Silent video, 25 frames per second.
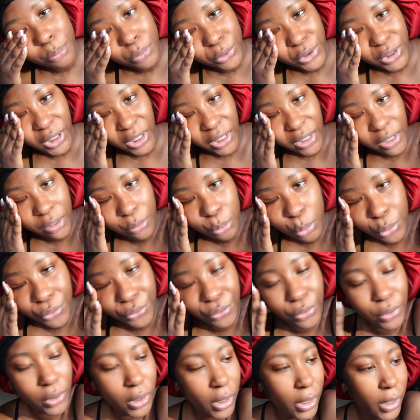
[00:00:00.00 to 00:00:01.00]
check in
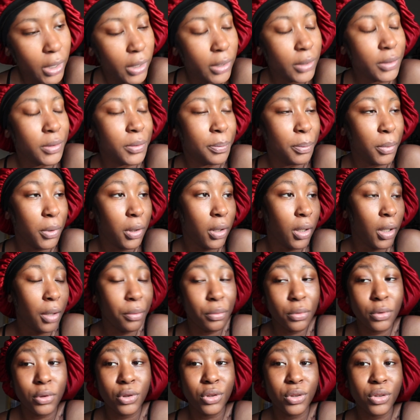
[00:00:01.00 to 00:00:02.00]
with you guys, but I
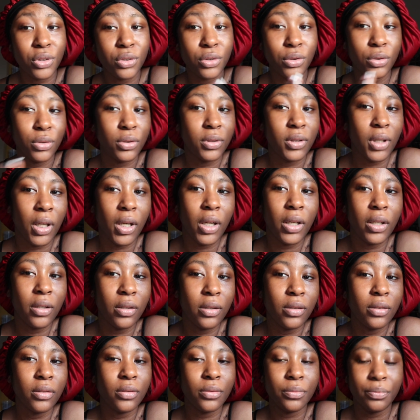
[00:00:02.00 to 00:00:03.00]
was just too
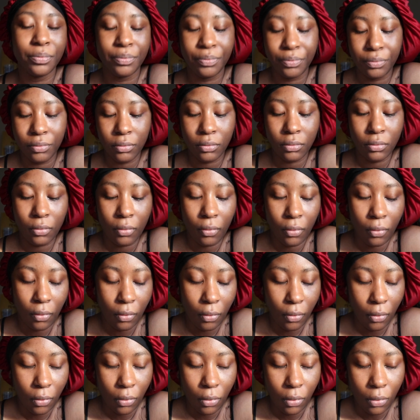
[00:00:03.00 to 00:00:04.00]
tired.
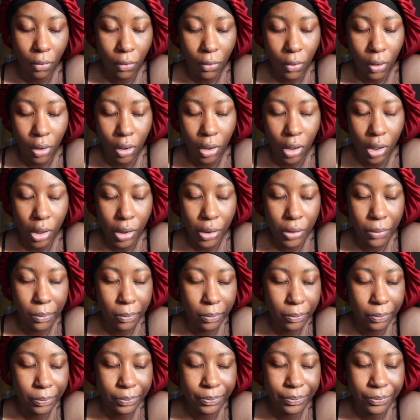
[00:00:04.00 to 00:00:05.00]

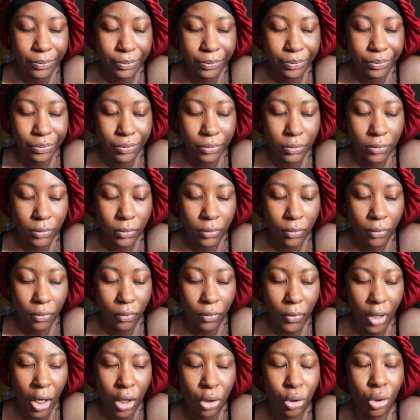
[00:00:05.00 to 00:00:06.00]

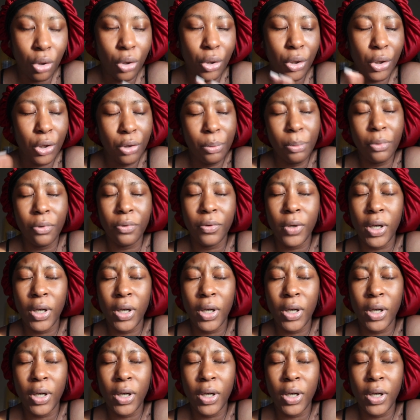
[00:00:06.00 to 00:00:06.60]
I got home